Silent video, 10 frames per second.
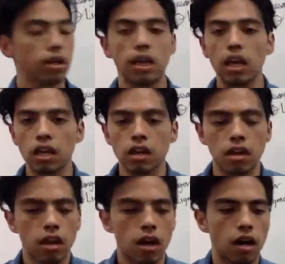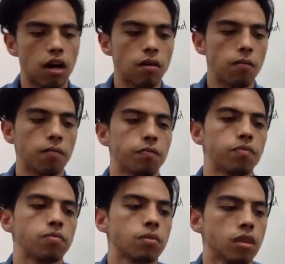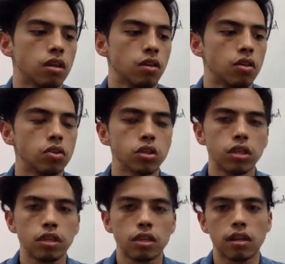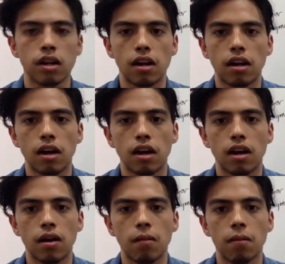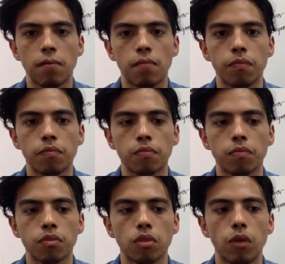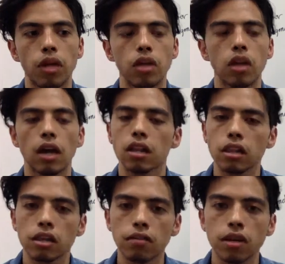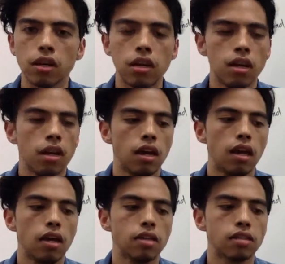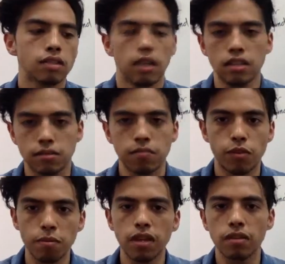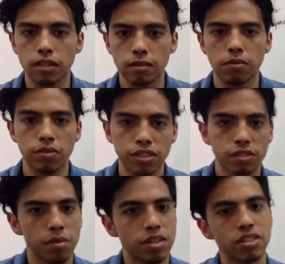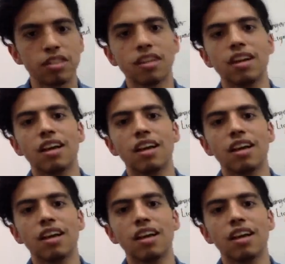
Kin, usually, the way you can kind of think of it is, at least for me, because I'm a physics major,